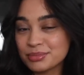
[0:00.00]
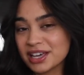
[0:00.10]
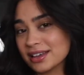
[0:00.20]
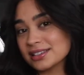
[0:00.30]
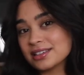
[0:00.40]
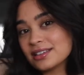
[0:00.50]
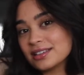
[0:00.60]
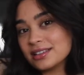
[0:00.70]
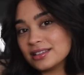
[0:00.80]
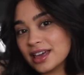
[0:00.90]
because
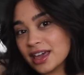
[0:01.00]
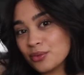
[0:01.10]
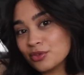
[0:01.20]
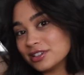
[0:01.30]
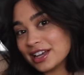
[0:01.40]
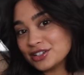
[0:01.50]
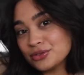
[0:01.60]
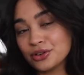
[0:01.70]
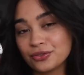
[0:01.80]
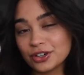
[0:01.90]
they will land you
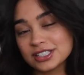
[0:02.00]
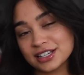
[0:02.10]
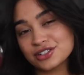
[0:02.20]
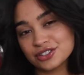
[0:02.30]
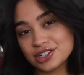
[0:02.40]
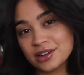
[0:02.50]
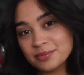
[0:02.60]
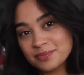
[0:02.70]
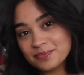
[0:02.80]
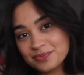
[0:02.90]
your first internship.
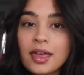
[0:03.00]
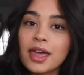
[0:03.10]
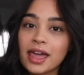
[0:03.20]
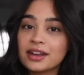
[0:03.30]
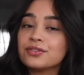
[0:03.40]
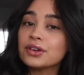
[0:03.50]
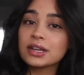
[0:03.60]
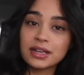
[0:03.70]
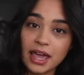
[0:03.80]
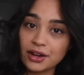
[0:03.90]
And if you can
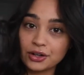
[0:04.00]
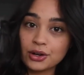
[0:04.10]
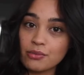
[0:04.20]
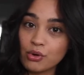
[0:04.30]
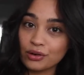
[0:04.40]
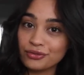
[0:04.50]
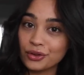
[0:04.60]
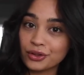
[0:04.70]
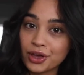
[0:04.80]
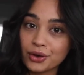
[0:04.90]
cater your
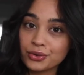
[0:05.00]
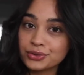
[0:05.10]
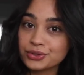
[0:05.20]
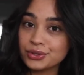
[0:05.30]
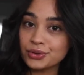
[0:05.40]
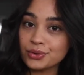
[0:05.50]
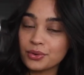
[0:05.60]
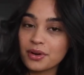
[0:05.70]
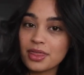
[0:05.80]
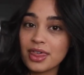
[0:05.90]
portfolio to
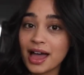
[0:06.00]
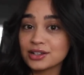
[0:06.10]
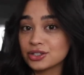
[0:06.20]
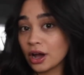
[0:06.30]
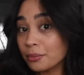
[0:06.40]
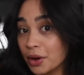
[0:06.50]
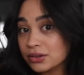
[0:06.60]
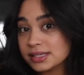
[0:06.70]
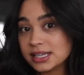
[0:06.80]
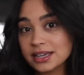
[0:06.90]
that job
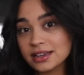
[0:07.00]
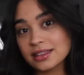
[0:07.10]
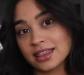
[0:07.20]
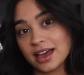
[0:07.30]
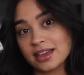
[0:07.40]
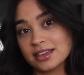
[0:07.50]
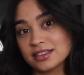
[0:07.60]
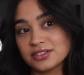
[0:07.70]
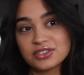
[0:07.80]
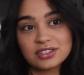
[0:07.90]
posting, that
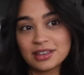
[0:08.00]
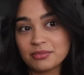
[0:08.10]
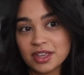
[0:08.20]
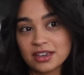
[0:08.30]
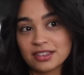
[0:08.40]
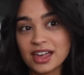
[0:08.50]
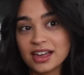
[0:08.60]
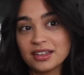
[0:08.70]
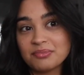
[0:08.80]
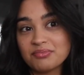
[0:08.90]
is something
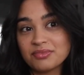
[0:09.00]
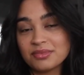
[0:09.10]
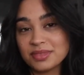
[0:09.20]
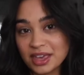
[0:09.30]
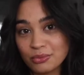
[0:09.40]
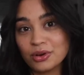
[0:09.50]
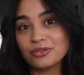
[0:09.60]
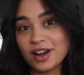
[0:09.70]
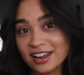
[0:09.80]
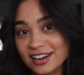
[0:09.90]
that they will
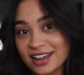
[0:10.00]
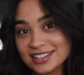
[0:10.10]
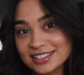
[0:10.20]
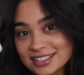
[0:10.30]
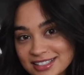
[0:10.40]
recognize.